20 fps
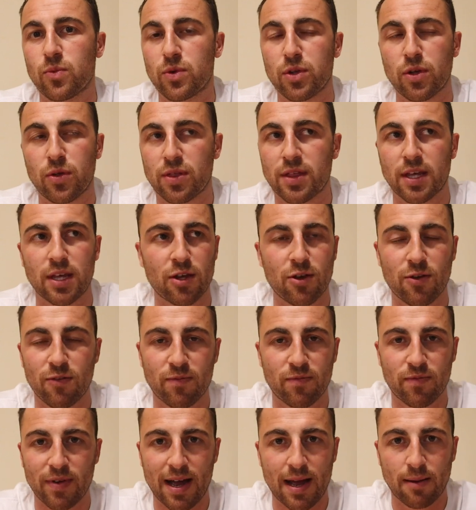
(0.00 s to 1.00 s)
you think
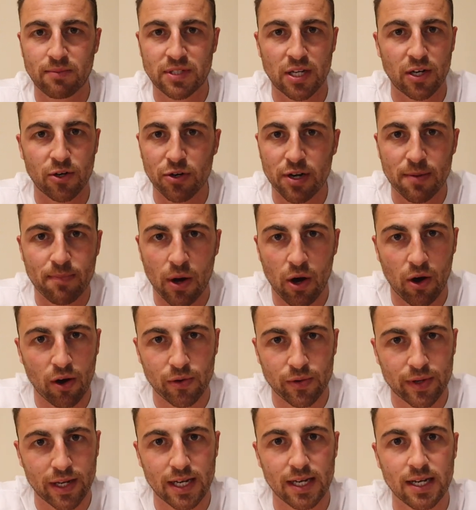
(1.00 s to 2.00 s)
you've absolutely
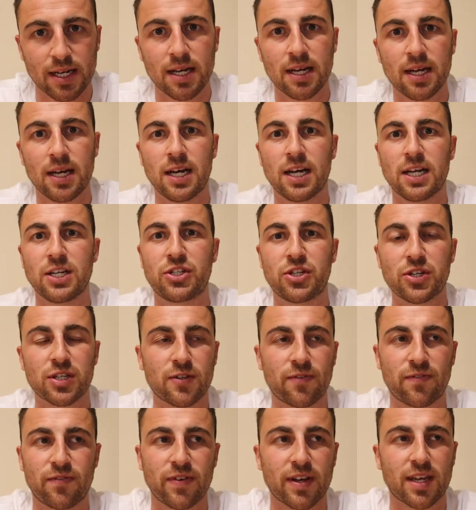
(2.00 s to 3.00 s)
piled in,
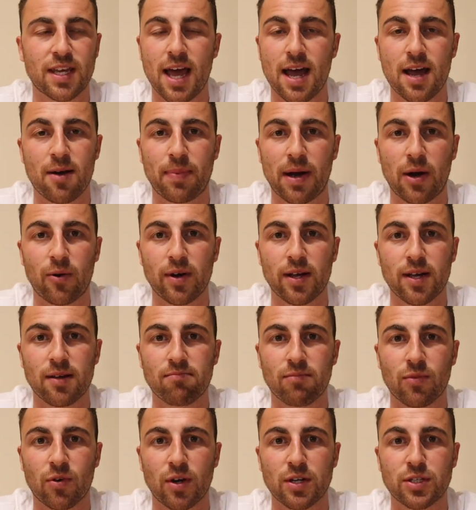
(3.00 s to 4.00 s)
just forget about it,
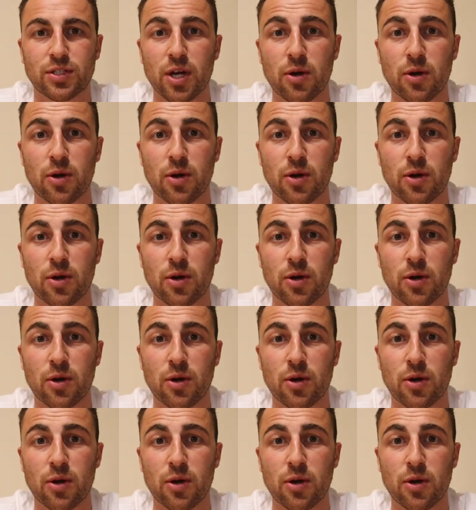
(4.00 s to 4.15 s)
all right?